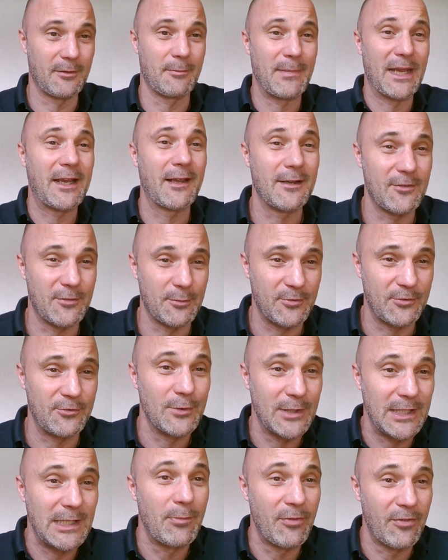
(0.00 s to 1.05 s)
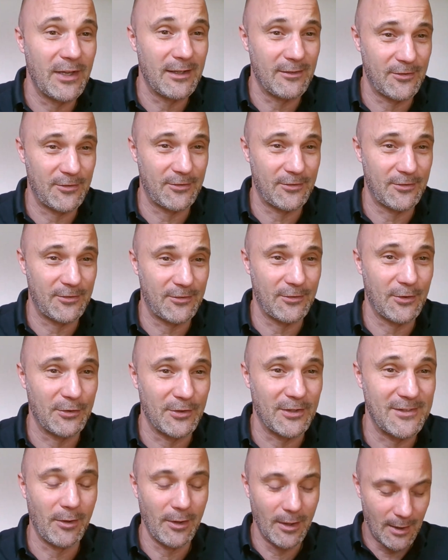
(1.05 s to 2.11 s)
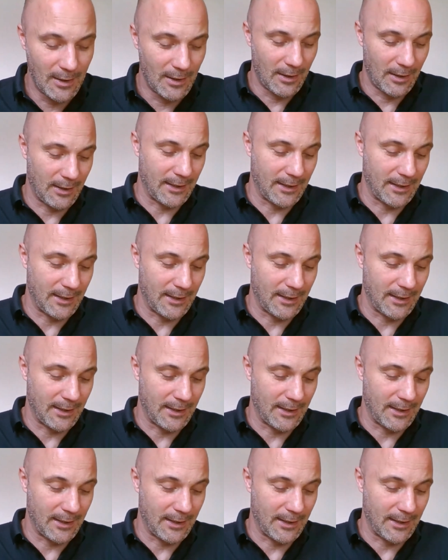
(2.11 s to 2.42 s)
mechanisms to keep things on the table,